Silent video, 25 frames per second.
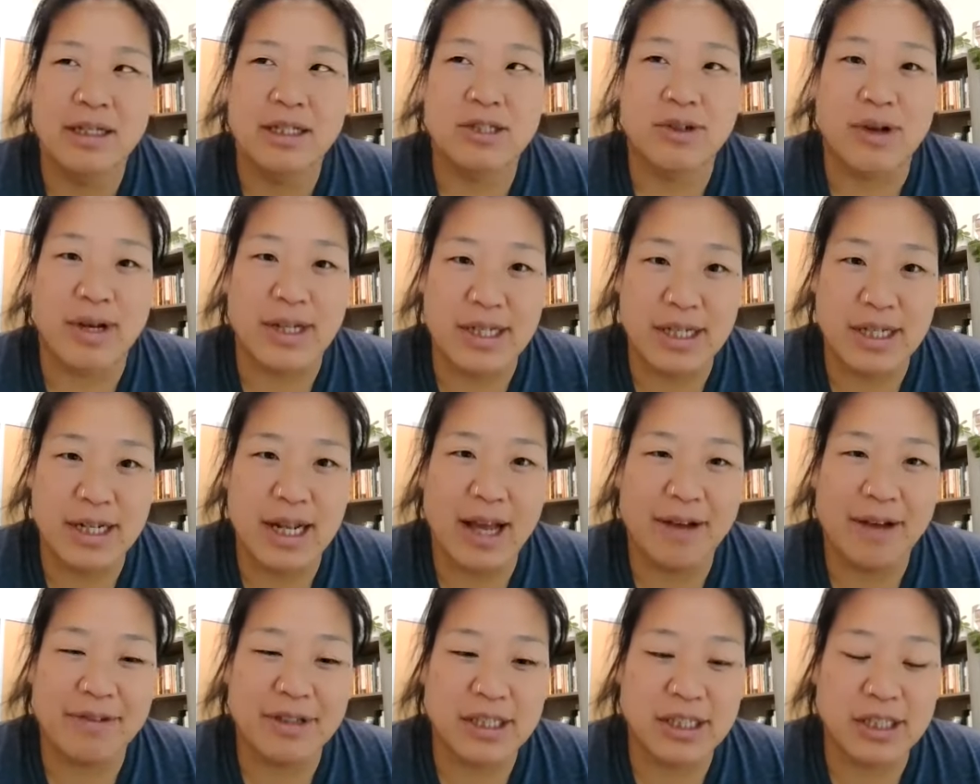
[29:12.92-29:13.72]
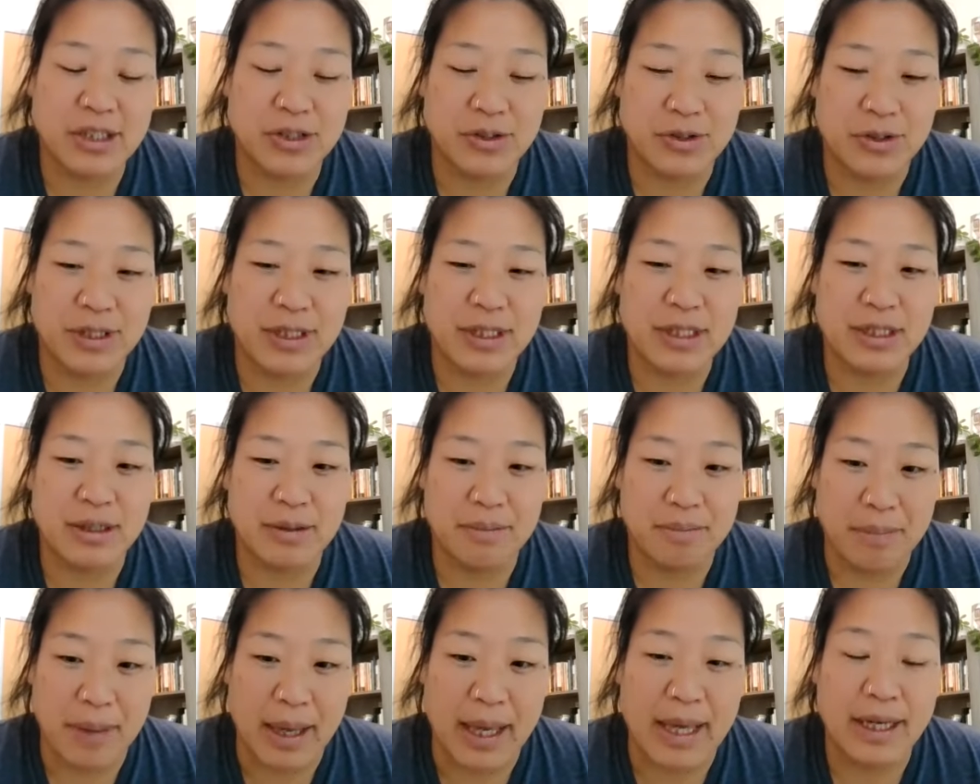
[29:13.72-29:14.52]
So I did have a student
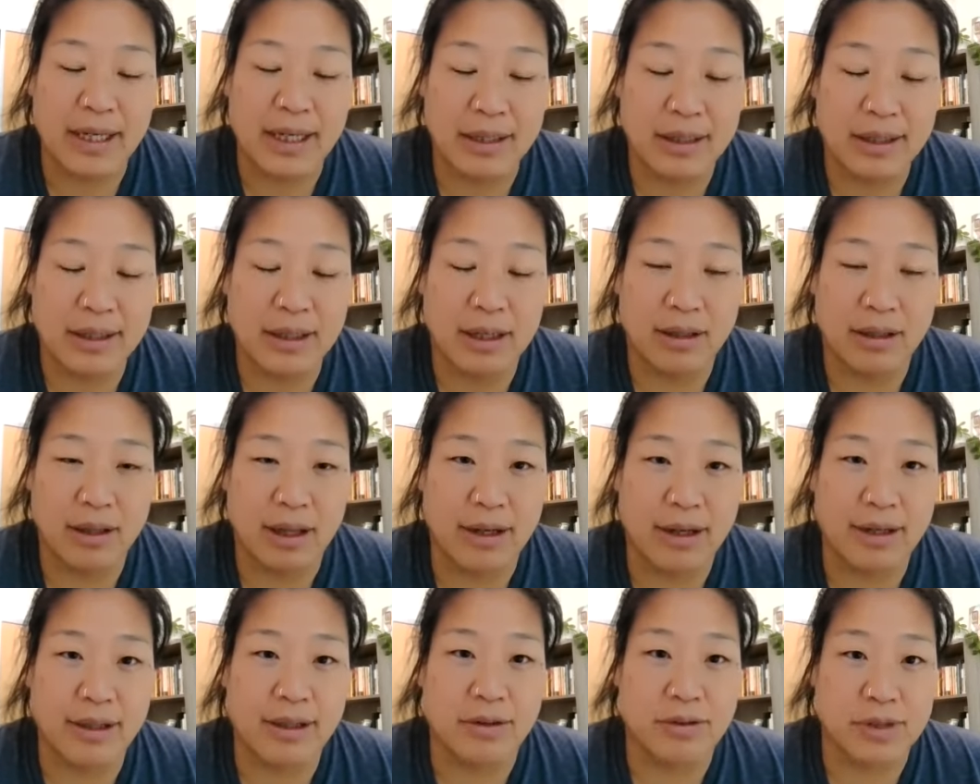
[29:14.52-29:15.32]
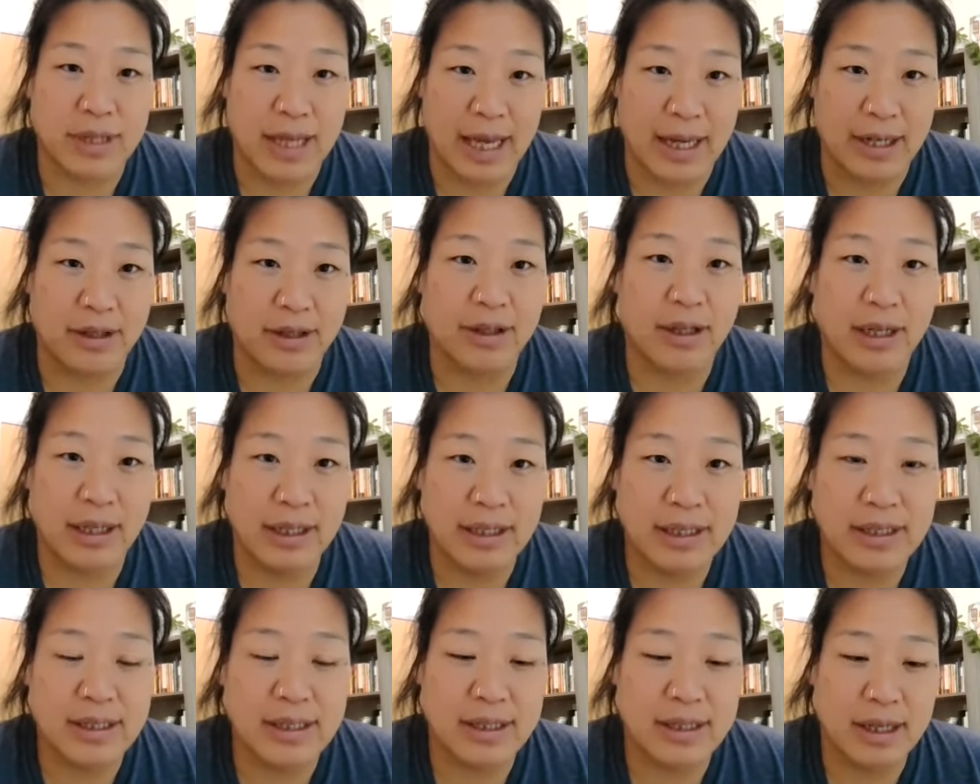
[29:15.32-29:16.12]
make a lot of those
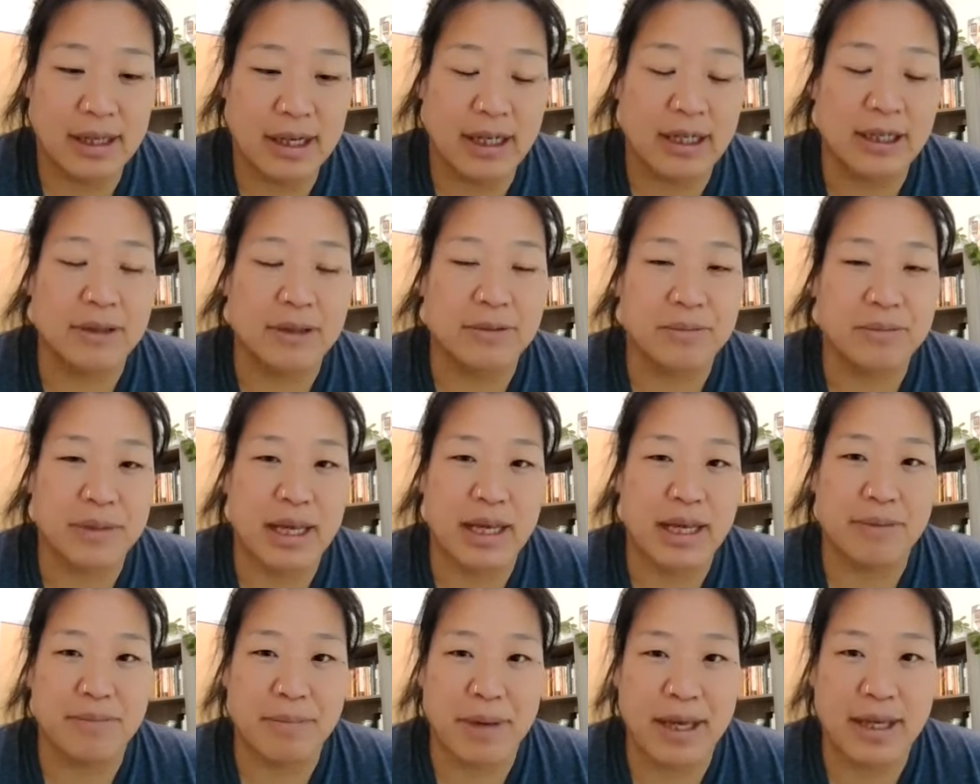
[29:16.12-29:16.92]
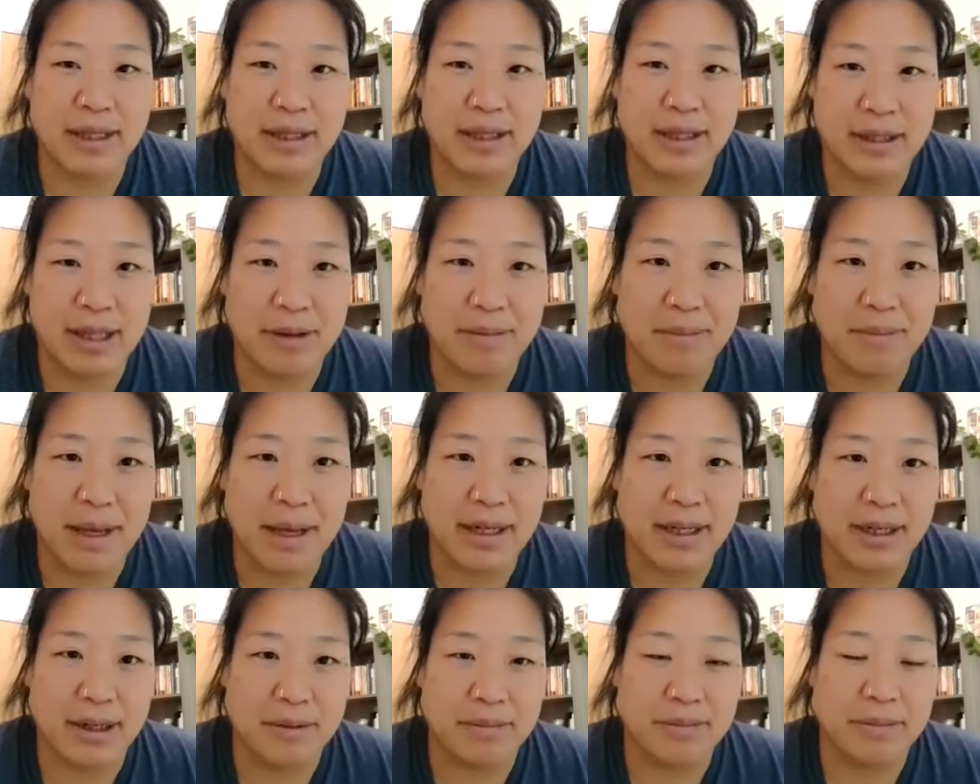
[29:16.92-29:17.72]
analogs. They made
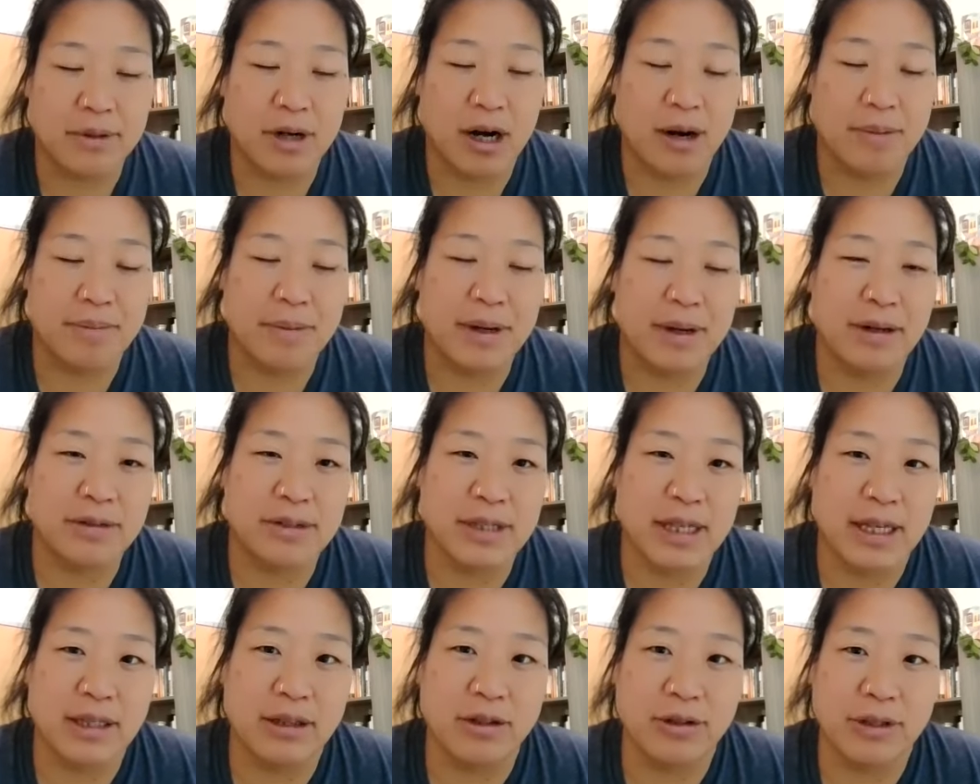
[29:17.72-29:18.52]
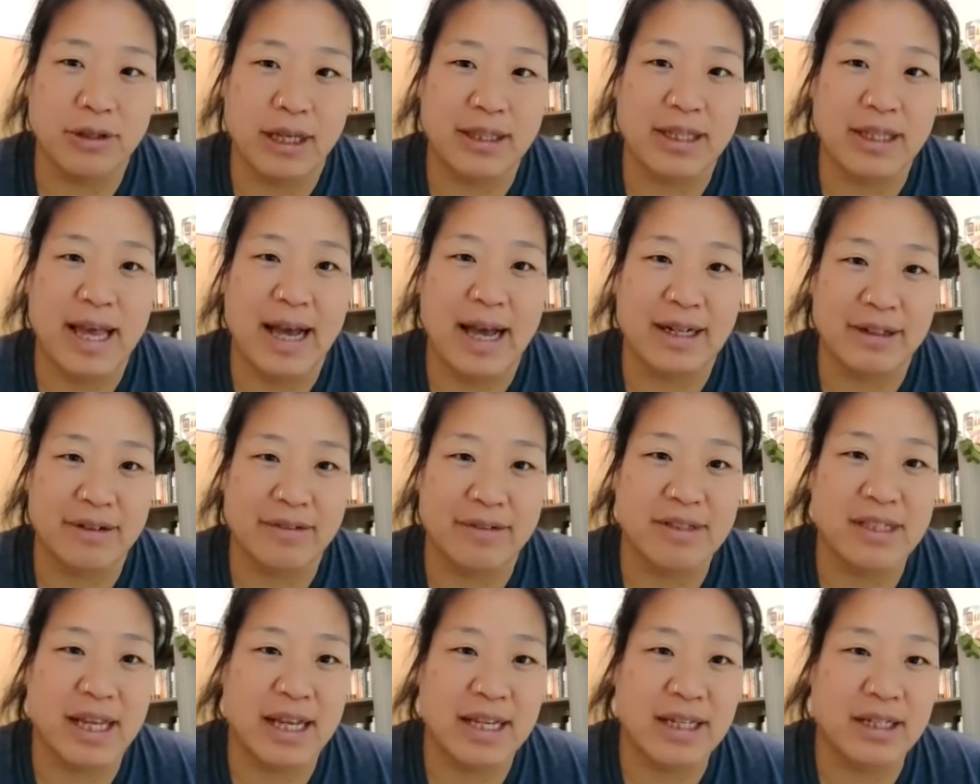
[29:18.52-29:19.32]
compounds that look like the
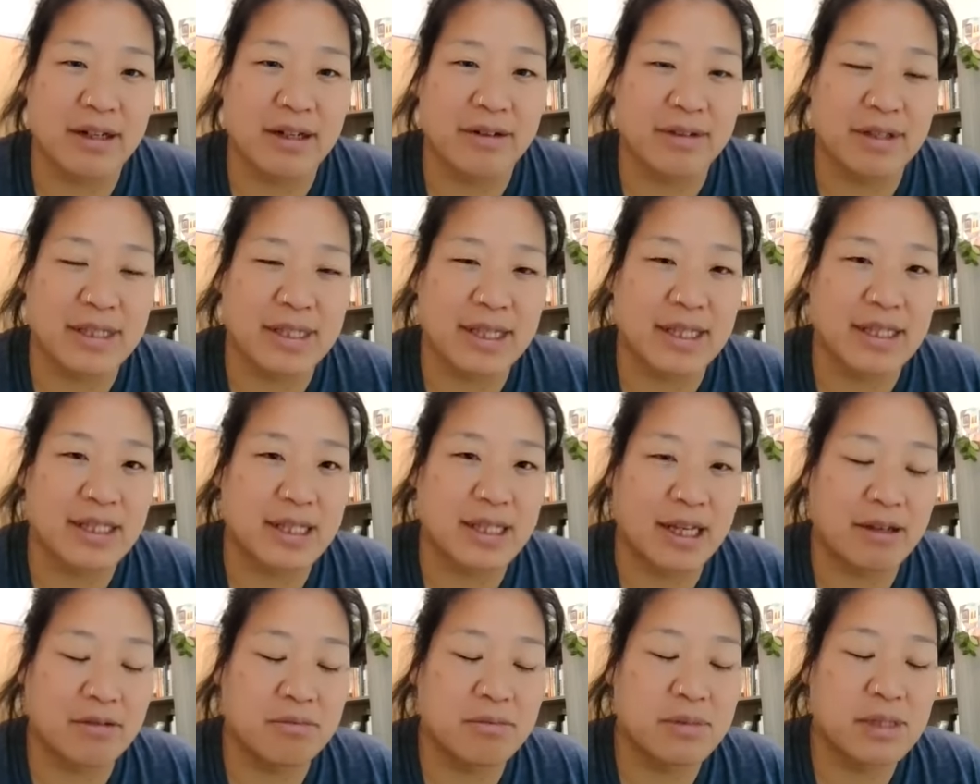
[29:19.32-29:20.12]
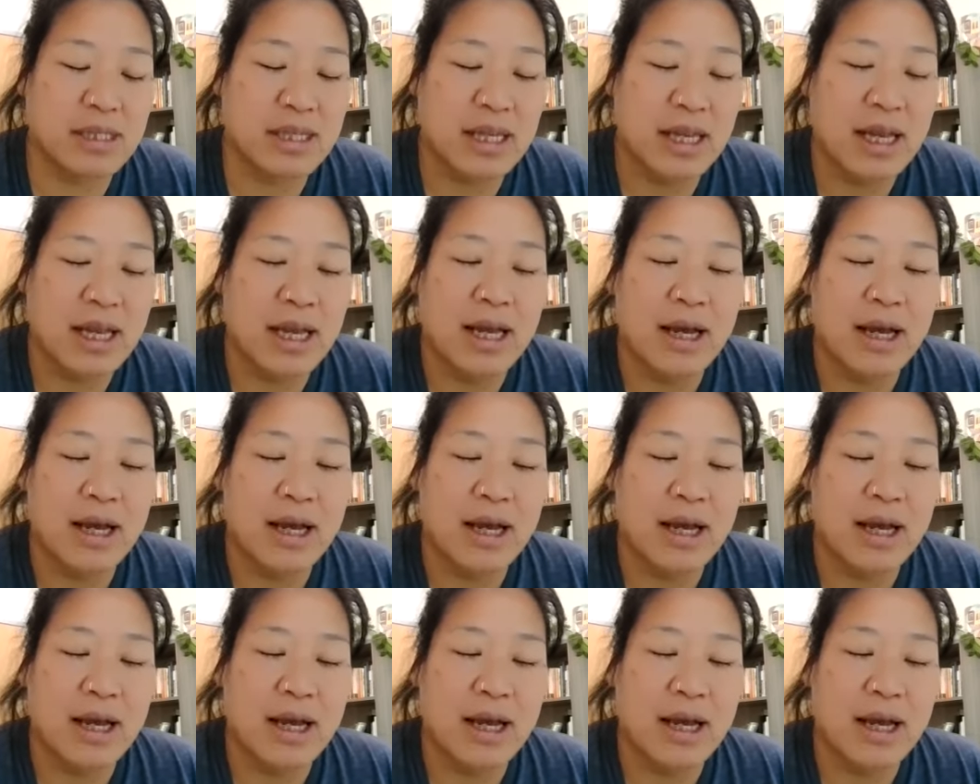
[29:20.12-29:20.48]
active site of these enzymes.